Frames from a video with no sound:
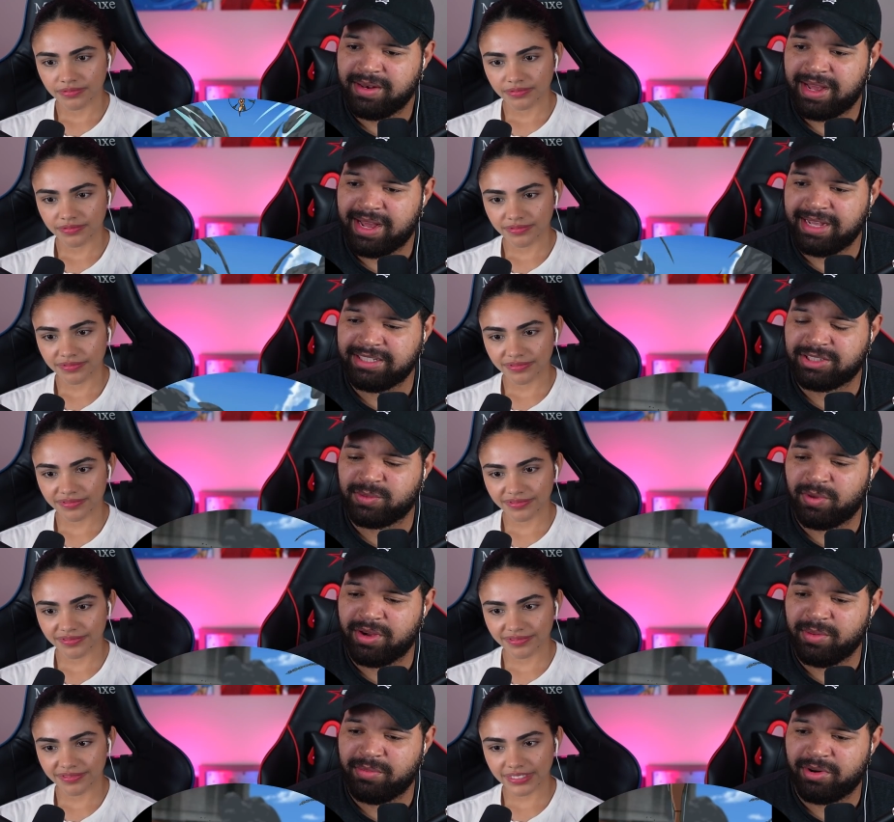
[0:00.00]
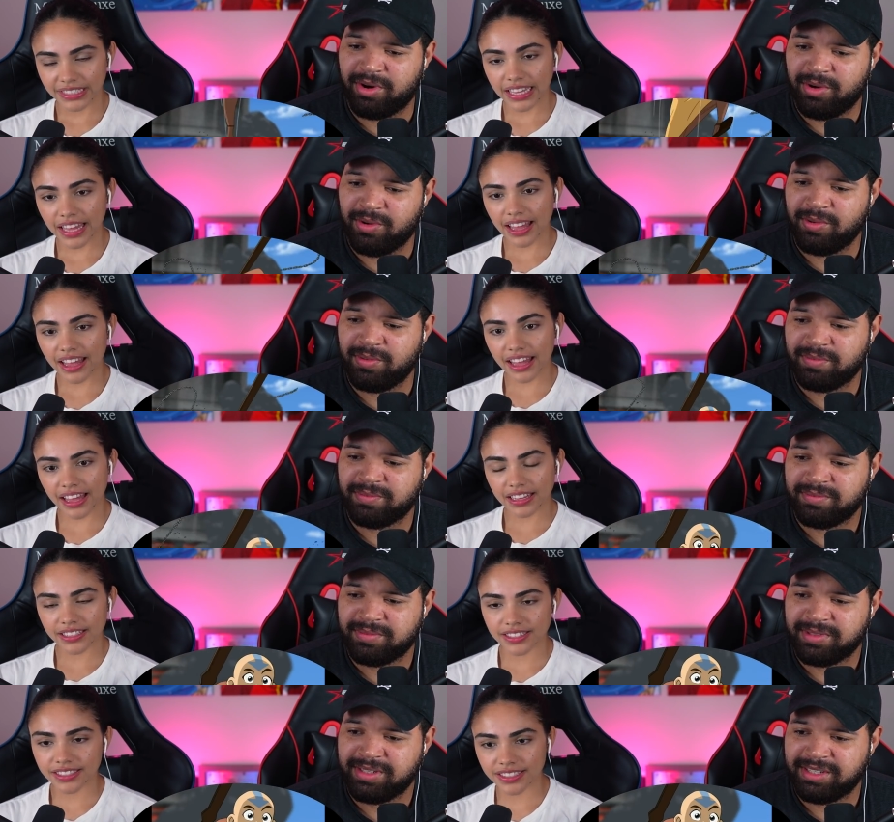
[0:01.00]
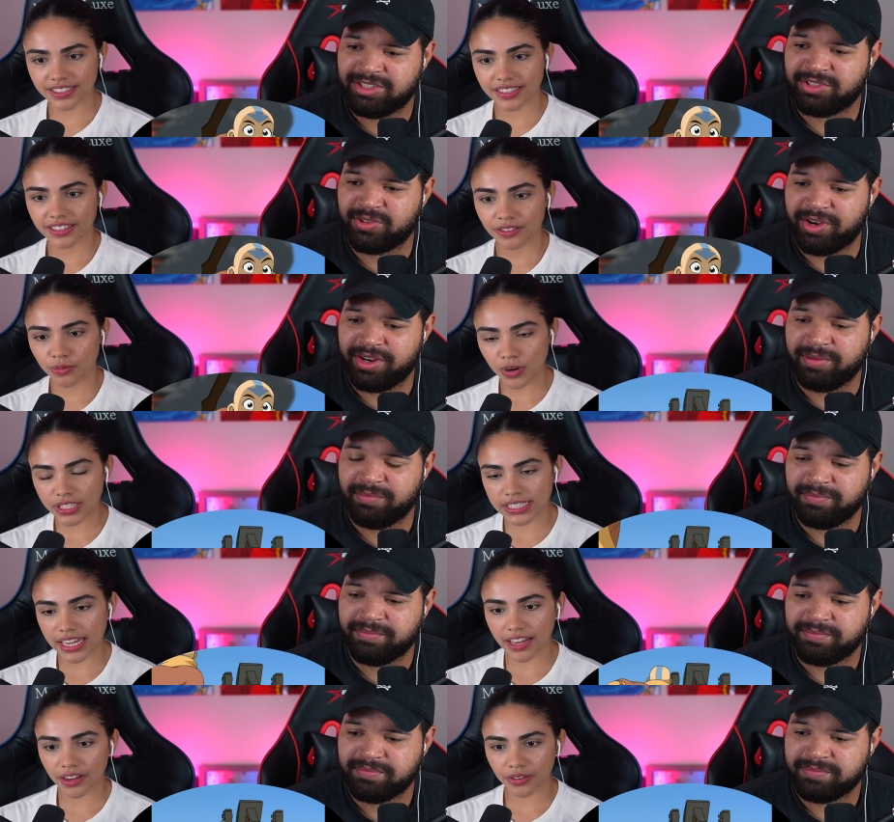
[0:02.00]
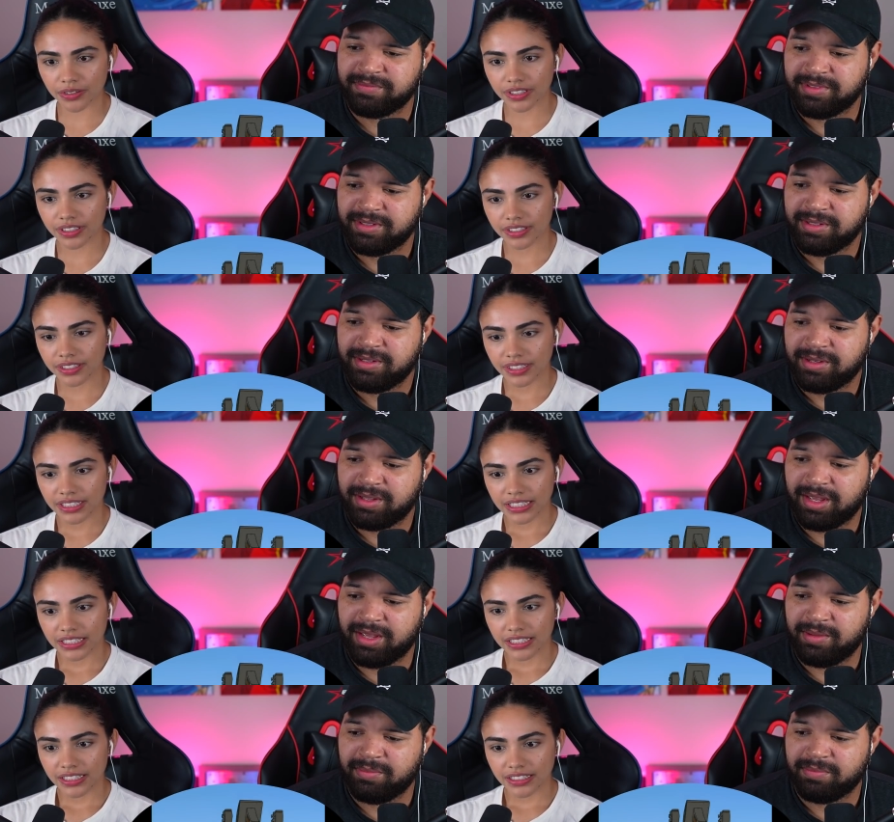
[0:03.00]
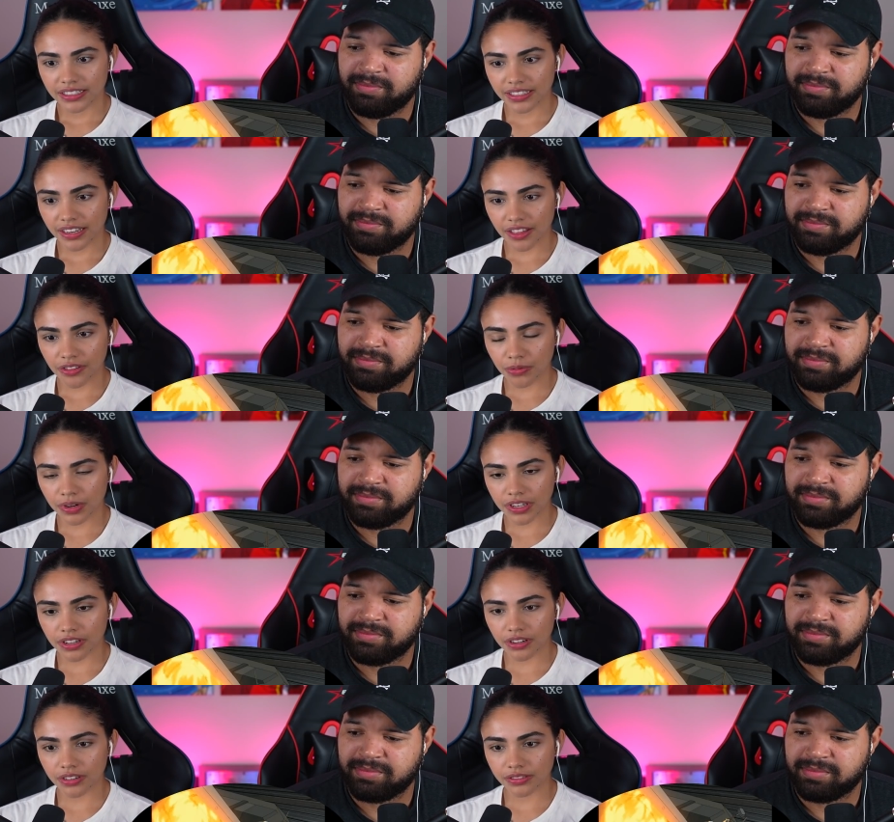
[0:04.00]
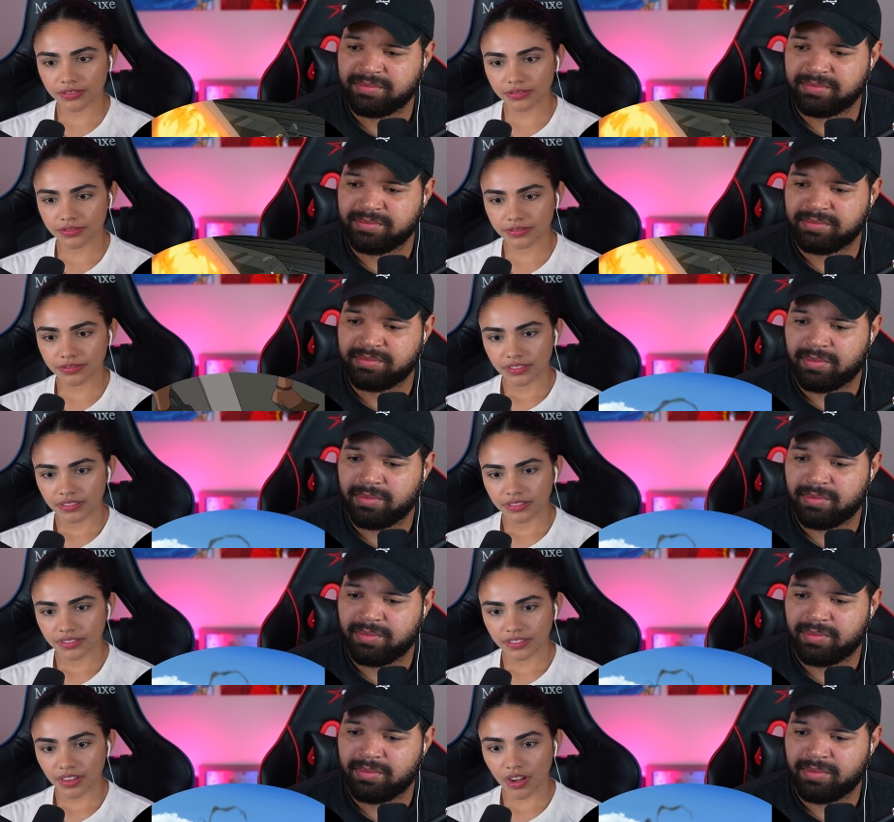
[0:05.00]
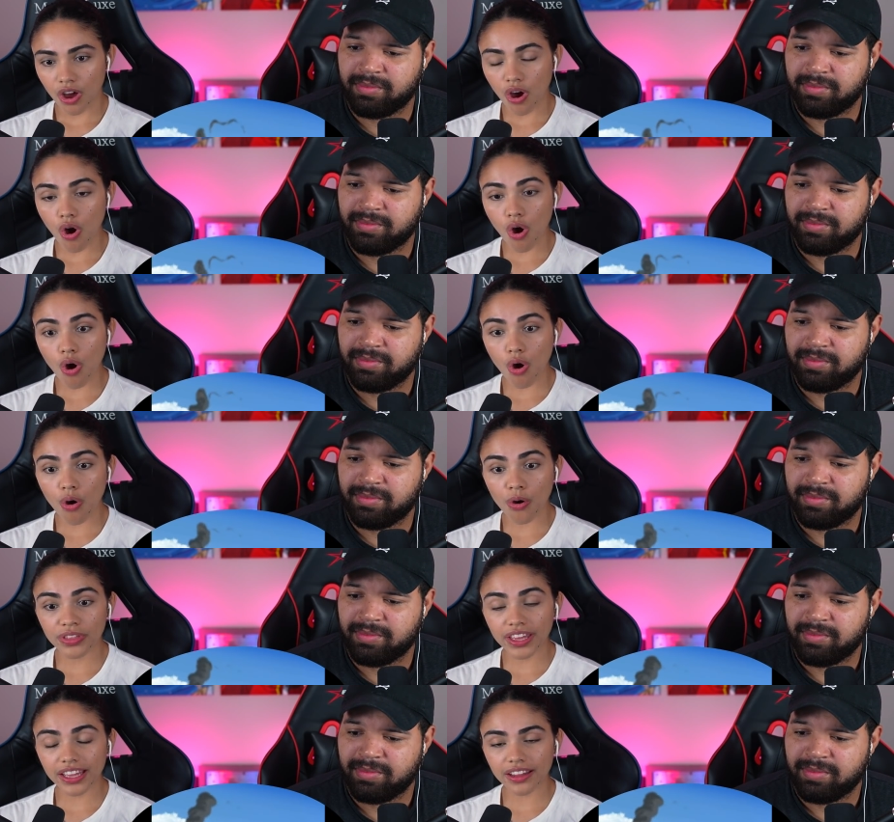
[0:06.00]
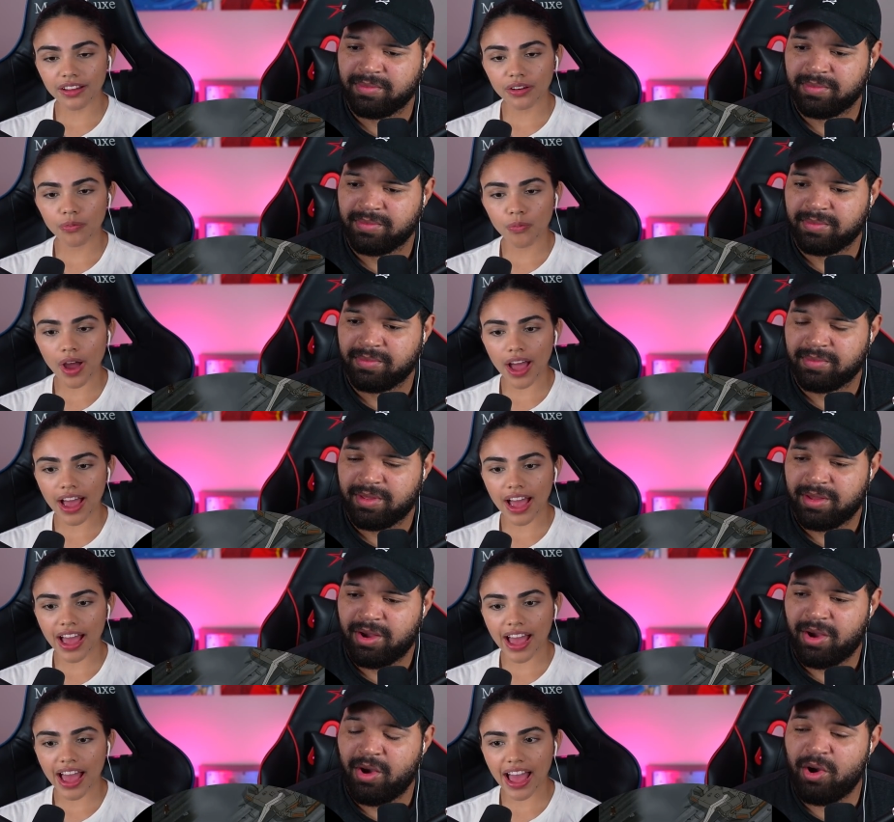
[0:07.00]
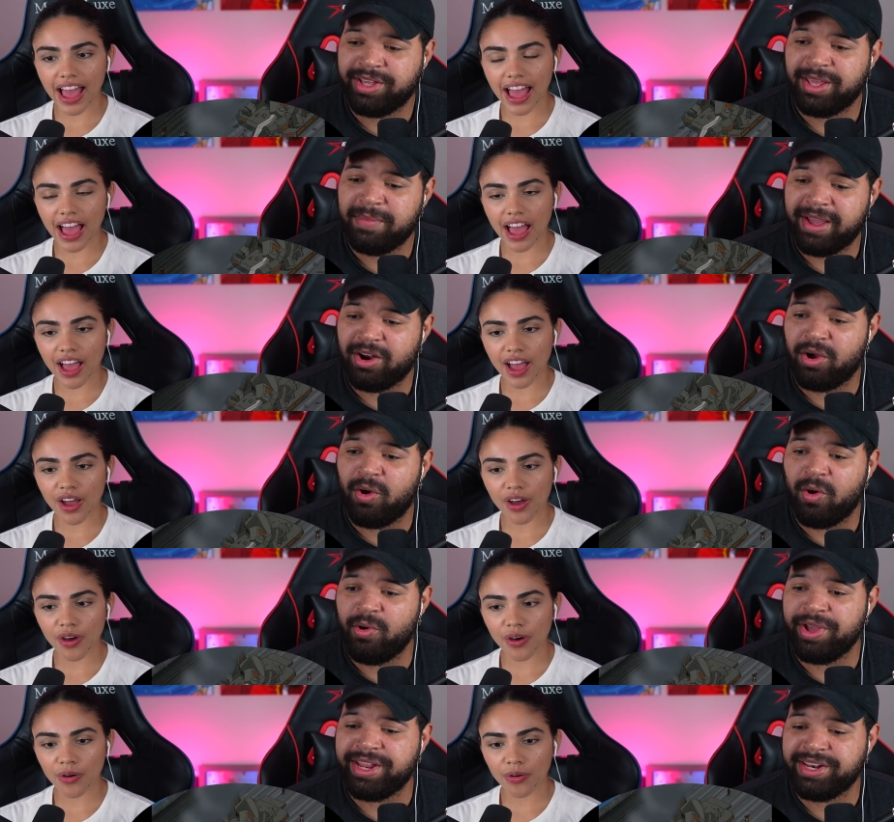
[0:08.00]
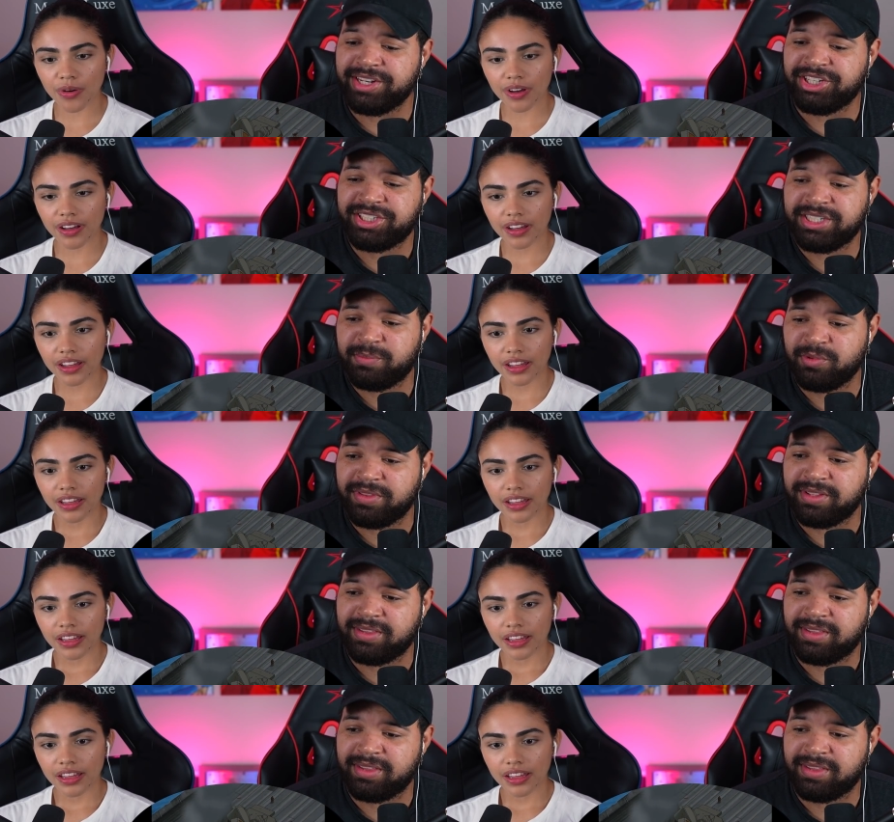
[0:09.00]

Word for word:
Speaker 1: Nice one, bro. Yes. He destroyed it. One down. Okay.
Speaker 2: Another one to go. Oh, they... Wow.
Speaker 1: Oh, he made a whole in the ship with the